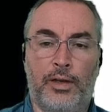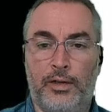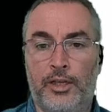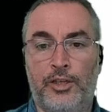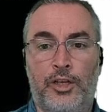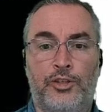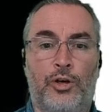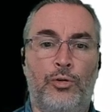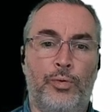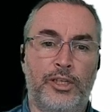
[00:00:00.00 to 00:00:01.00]
Right? It's
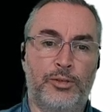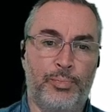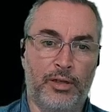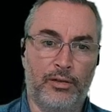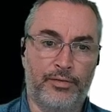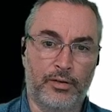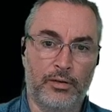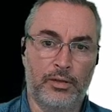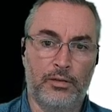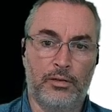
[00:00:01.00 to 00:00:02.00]
always
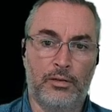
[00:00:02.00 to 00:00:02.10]
pilfered,